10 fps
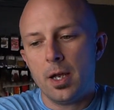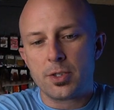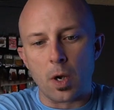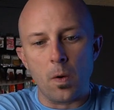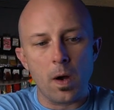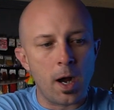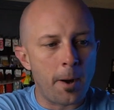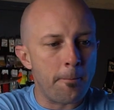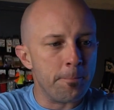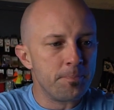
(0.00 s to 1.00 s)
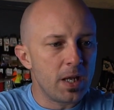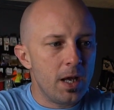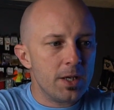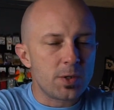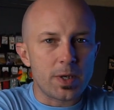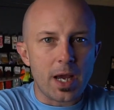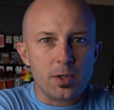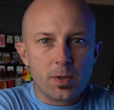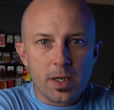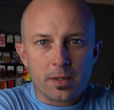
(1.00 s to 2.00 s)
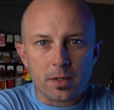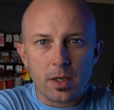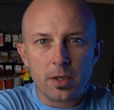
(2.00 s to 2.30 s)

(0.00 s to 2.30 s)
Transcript: So so yeah, you can